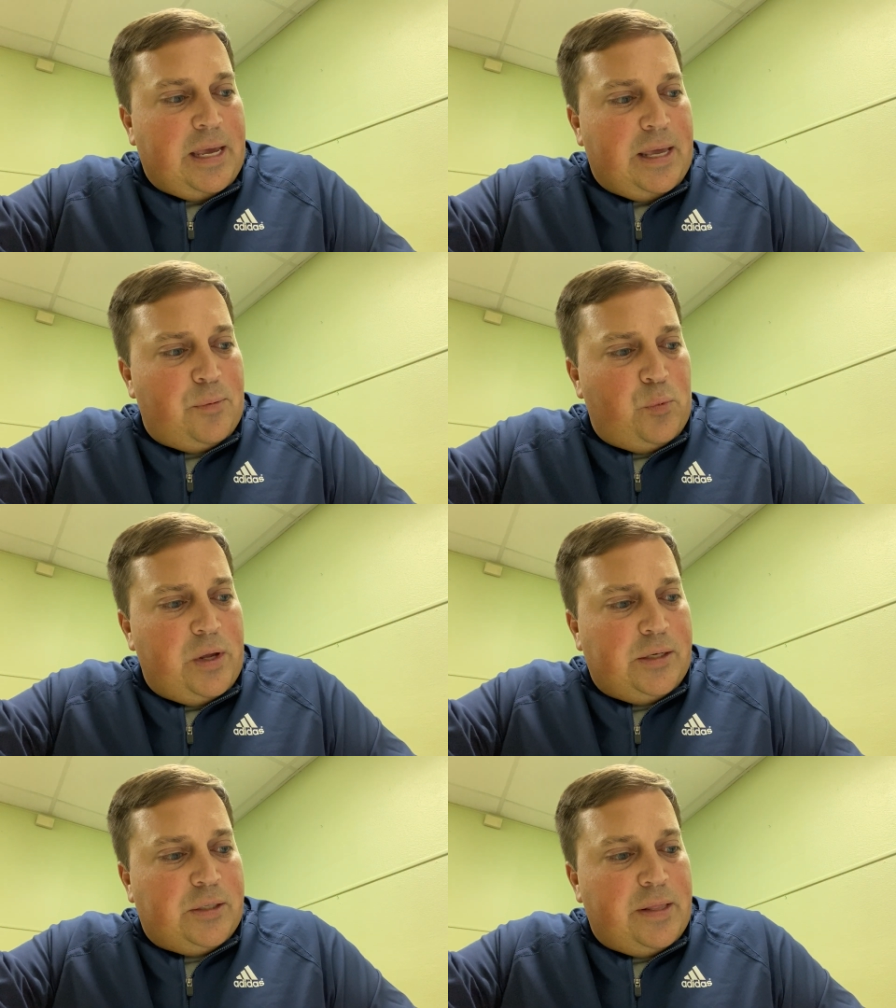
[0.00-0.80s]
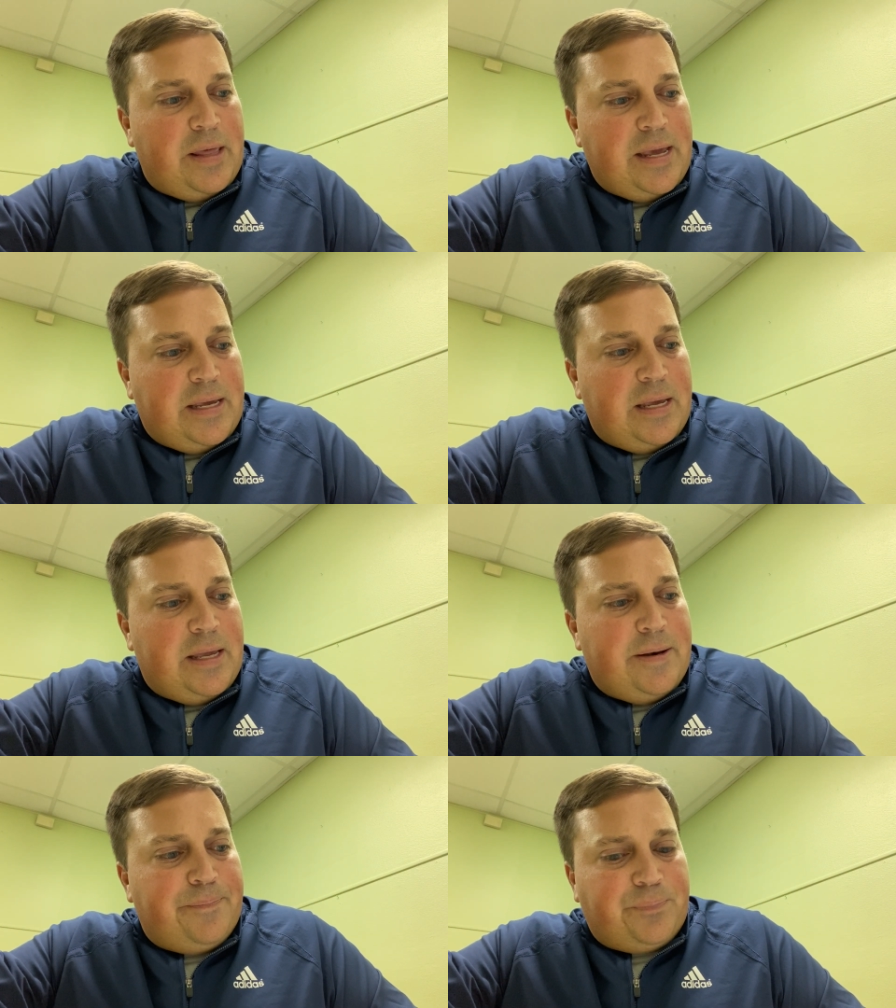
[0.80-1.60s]
in which they
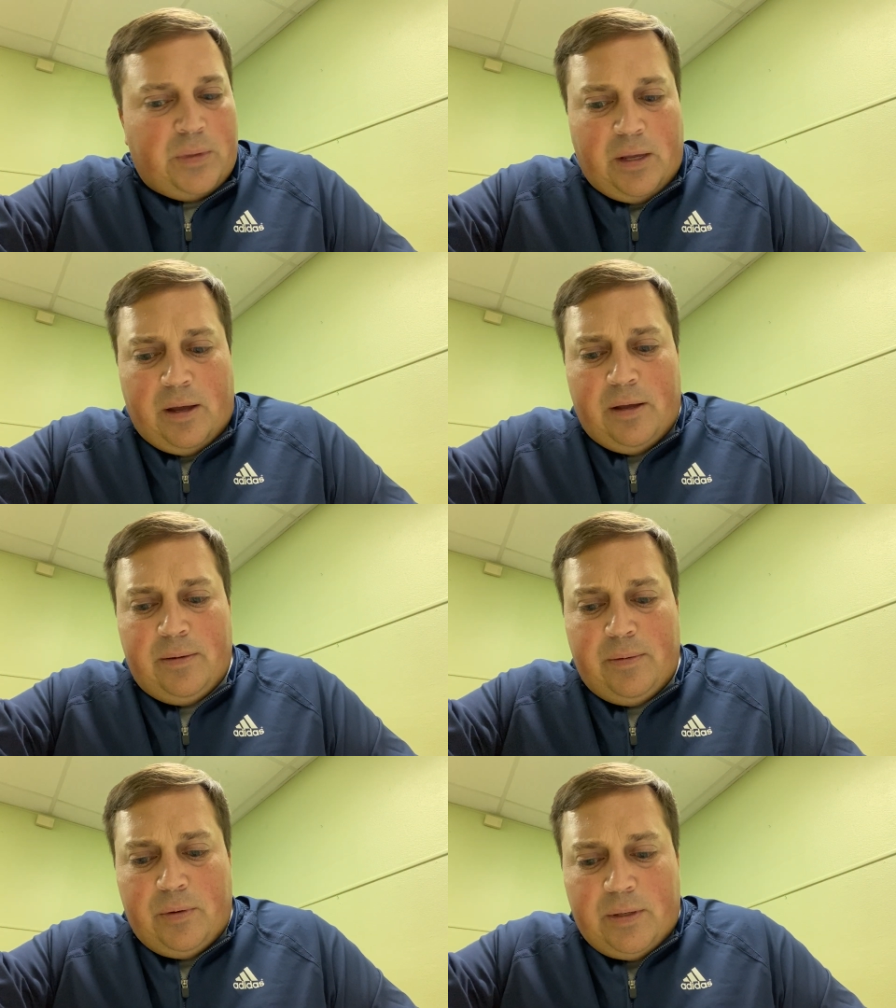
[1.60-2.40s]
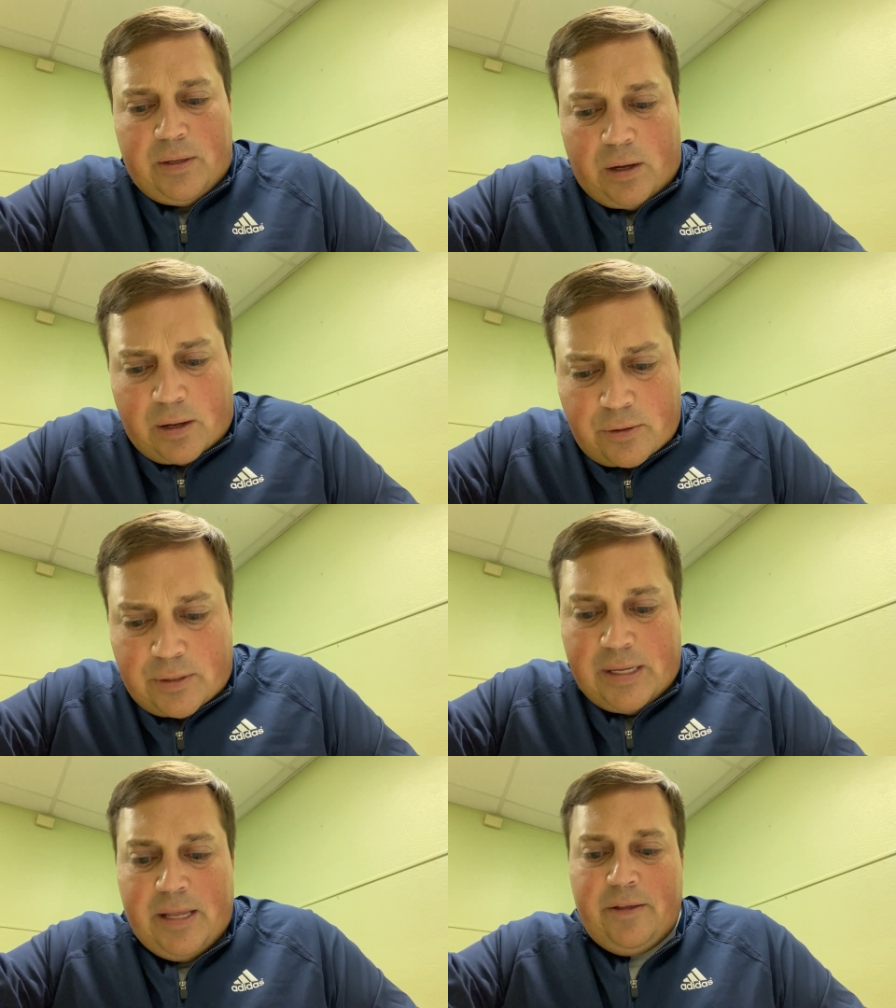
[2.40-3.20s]
can uh,
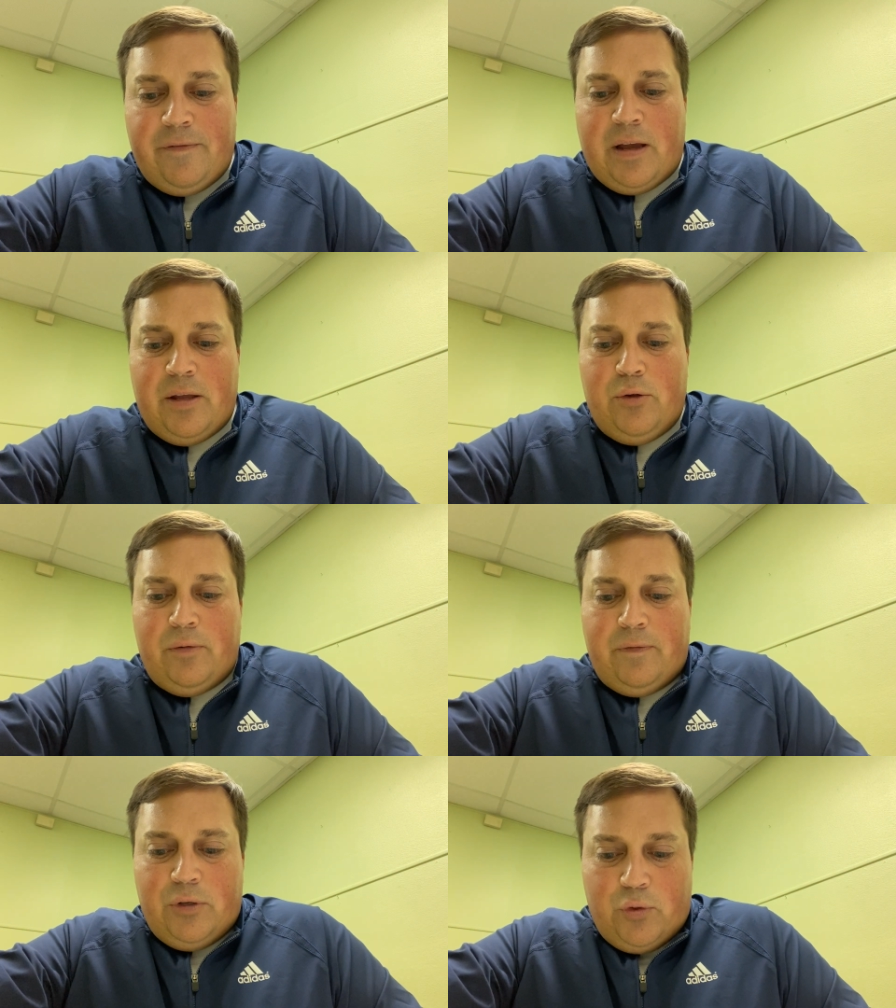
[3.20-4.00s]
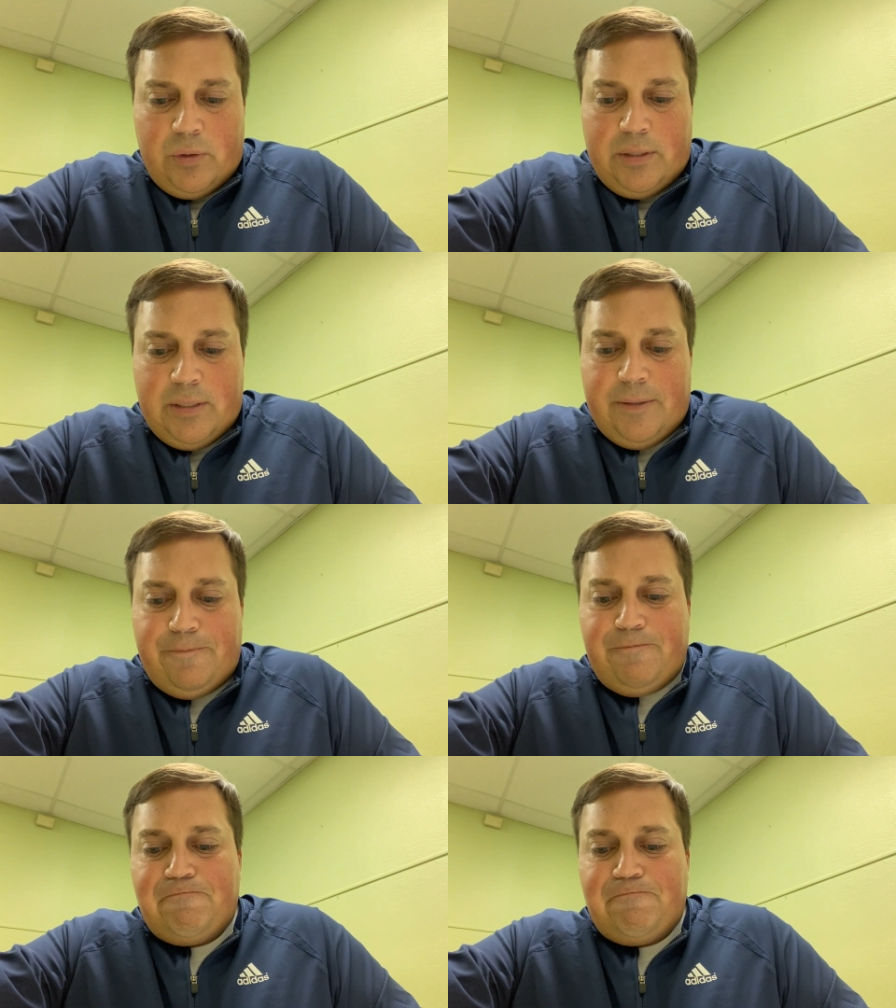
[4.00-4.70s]
understand the value of rejoicing.